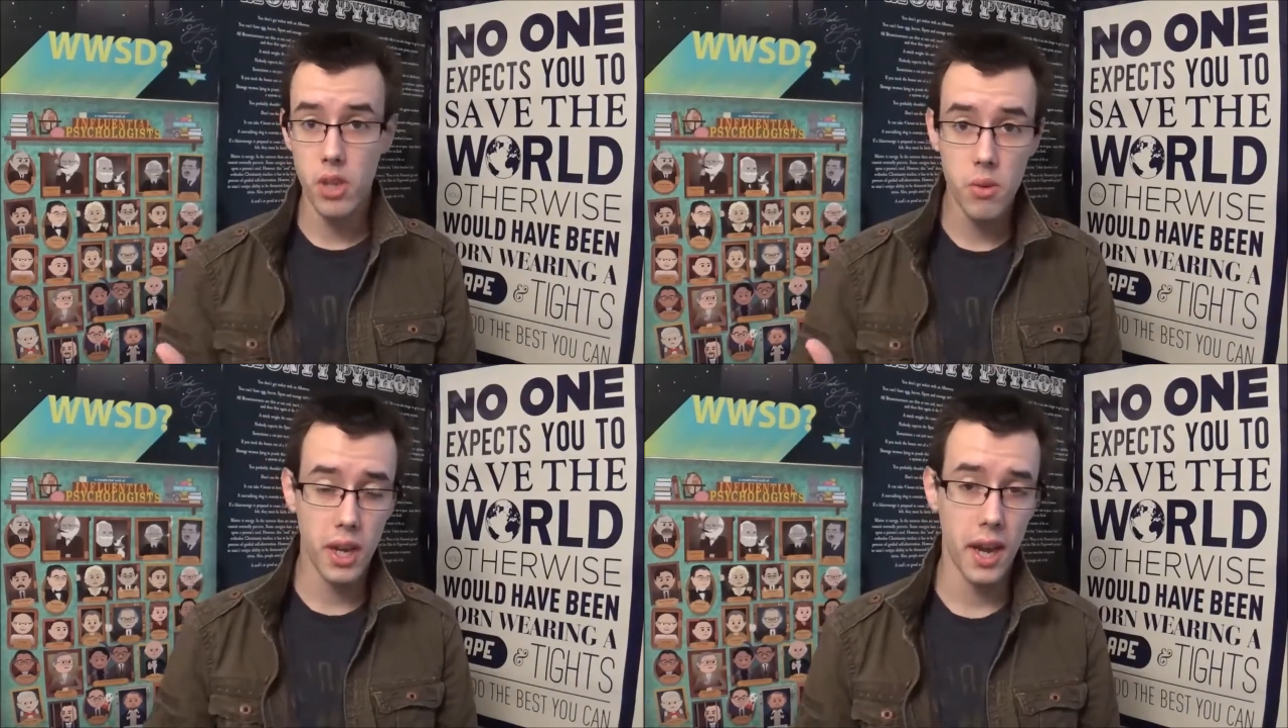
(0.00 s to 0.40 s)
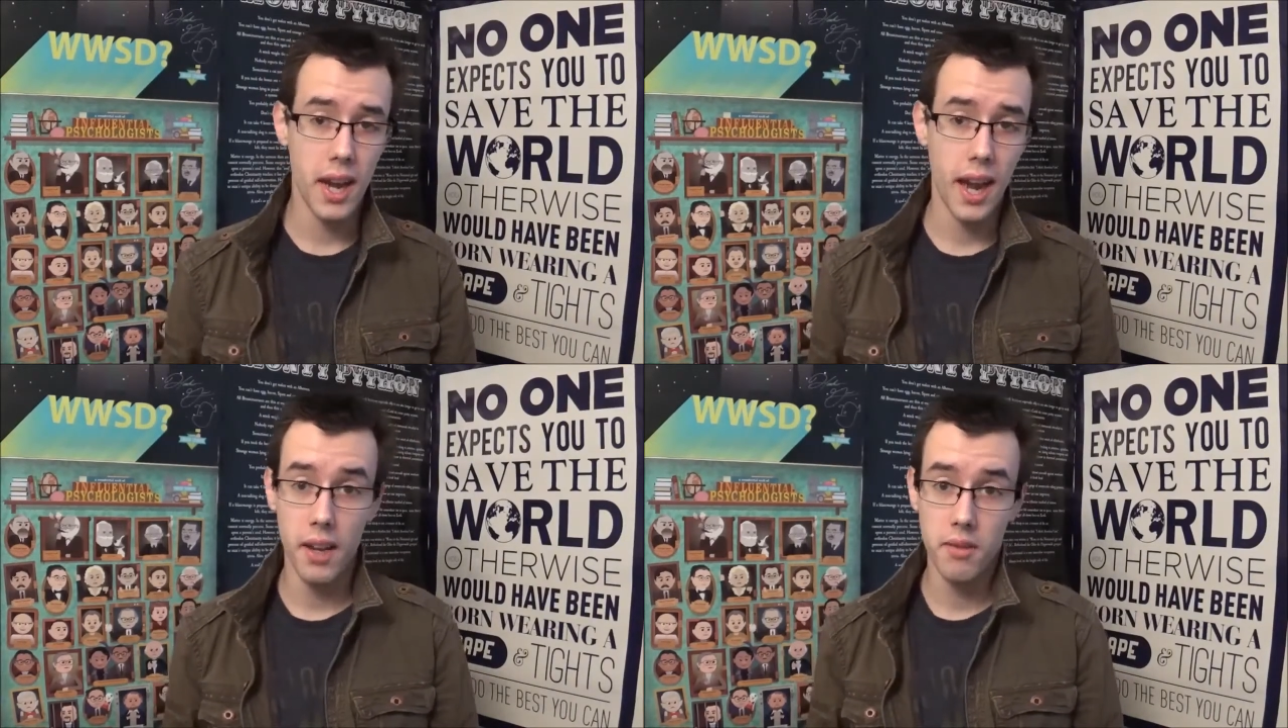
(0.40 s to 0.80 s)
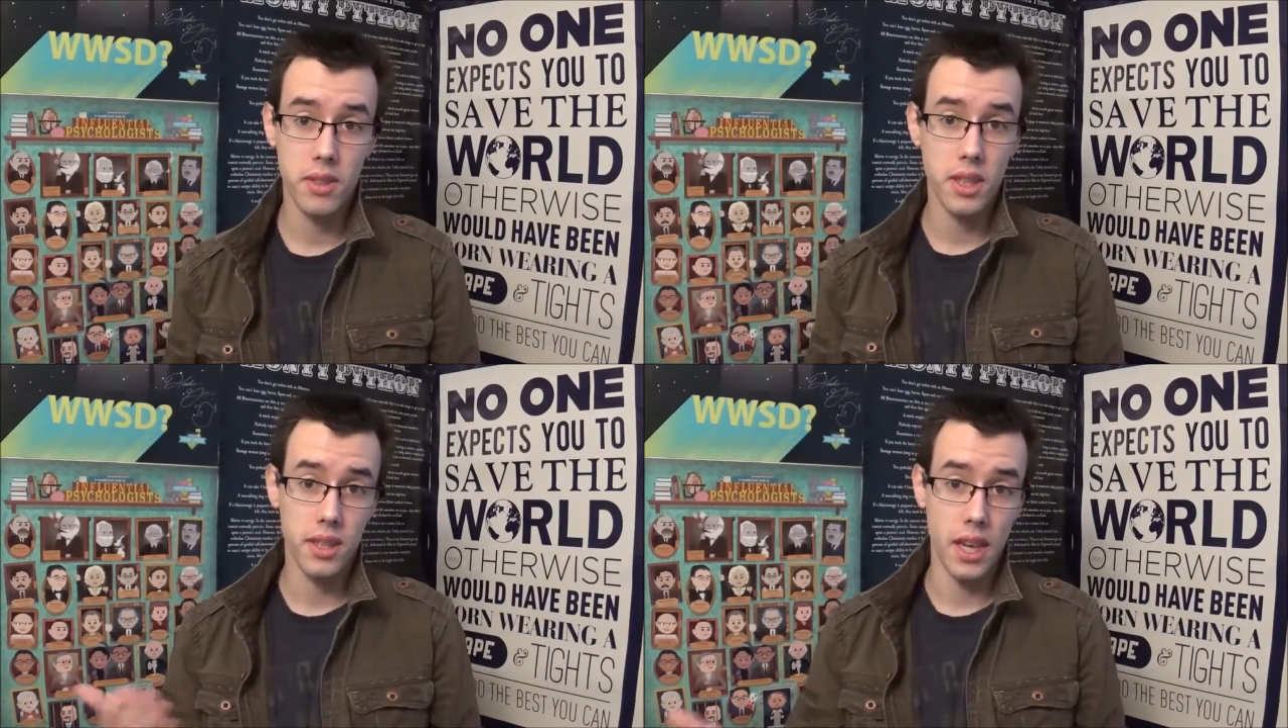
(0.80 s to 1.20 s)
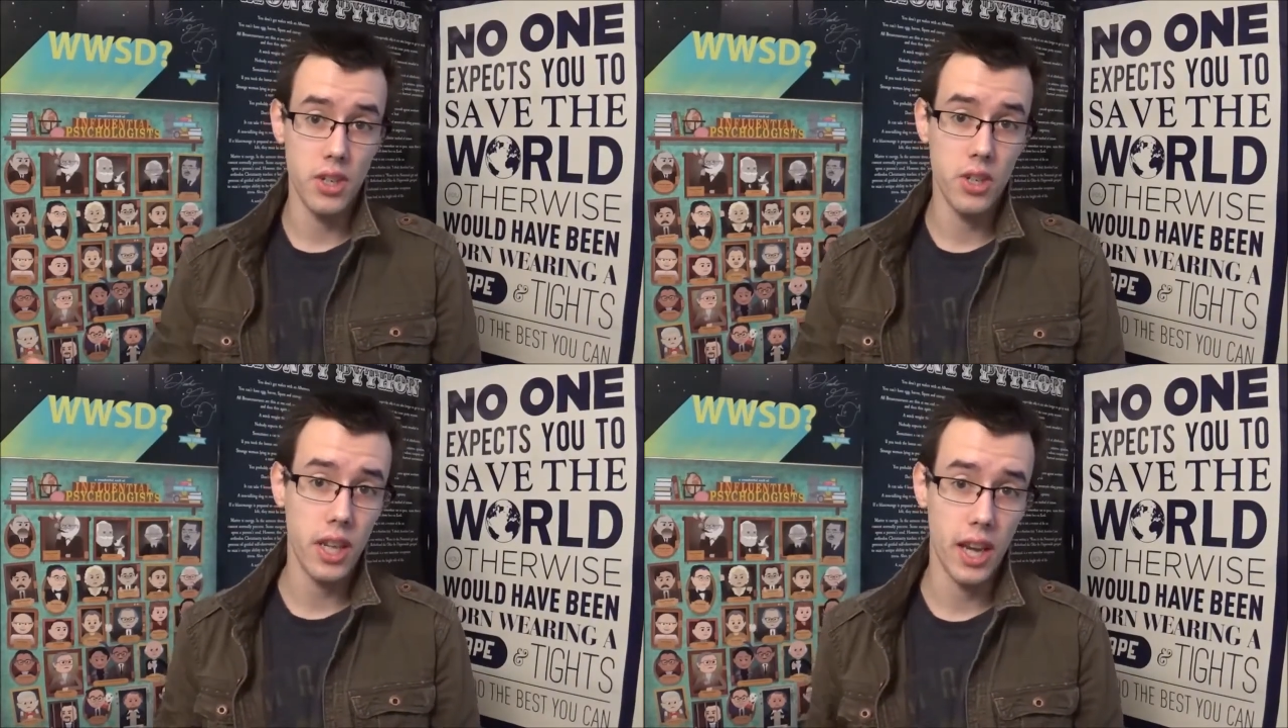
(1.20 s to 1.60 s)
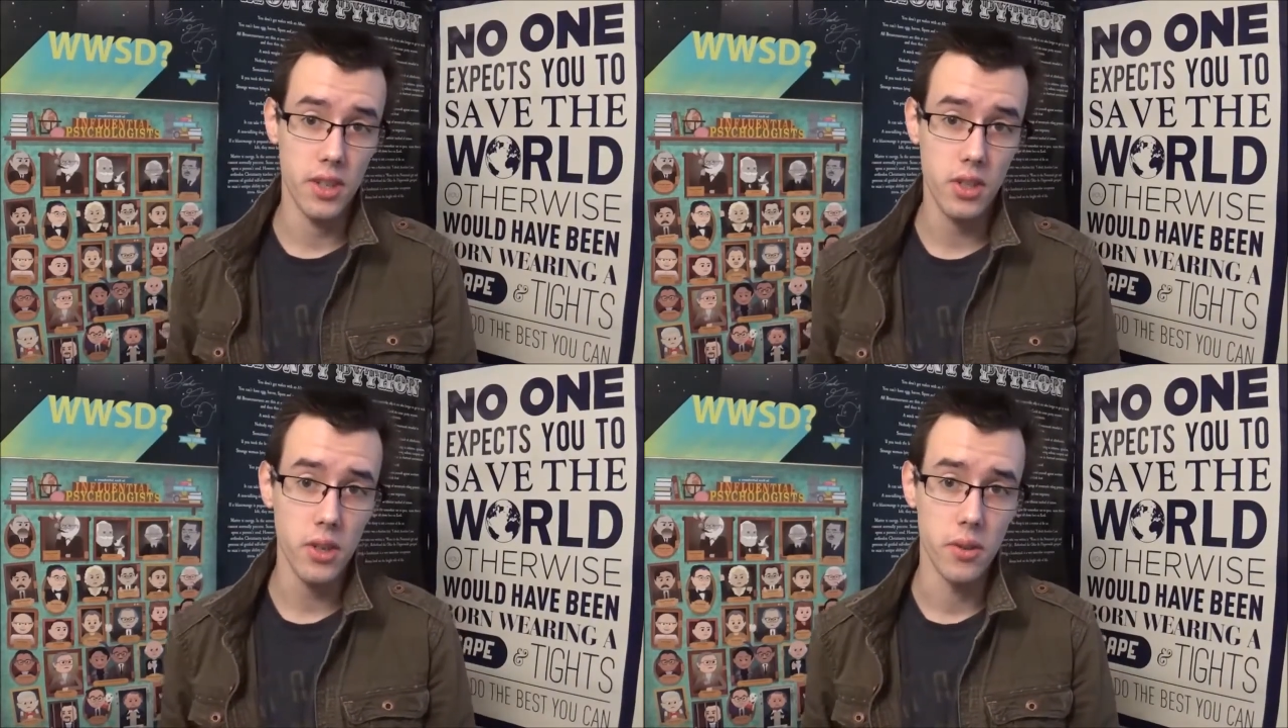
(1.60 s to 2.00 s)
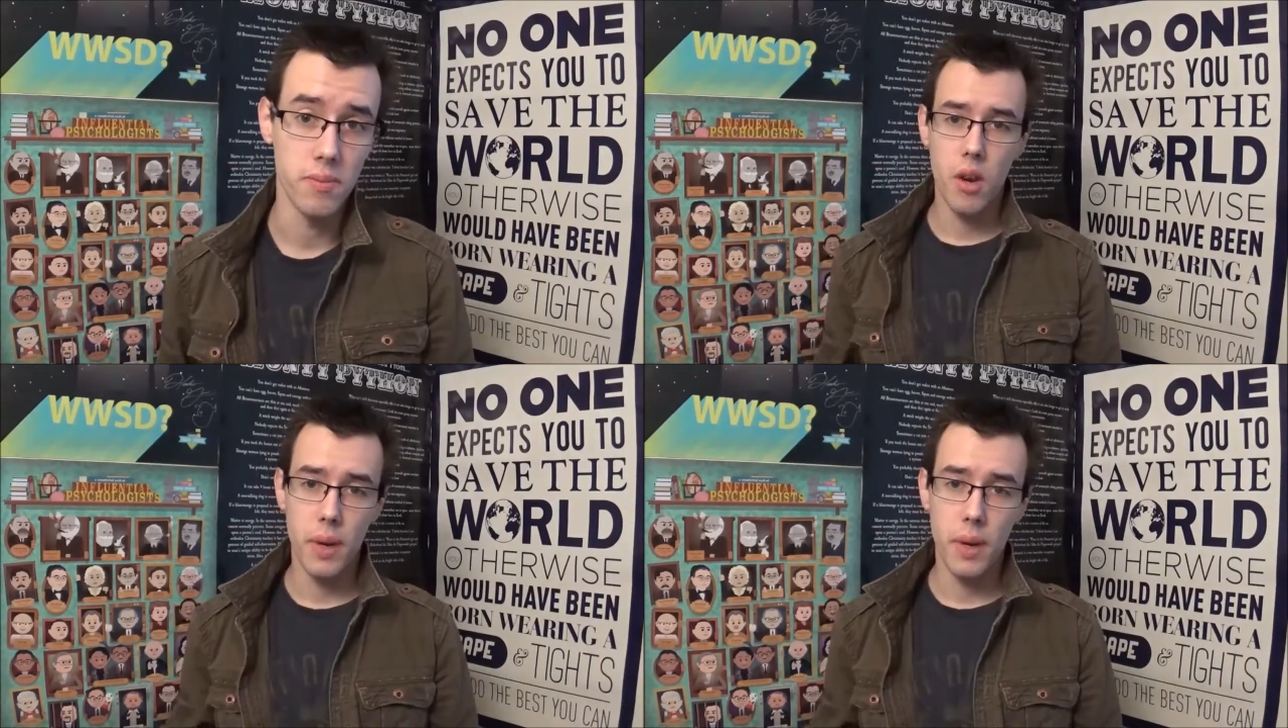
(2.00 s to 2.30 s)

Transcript: you care and that they should care too.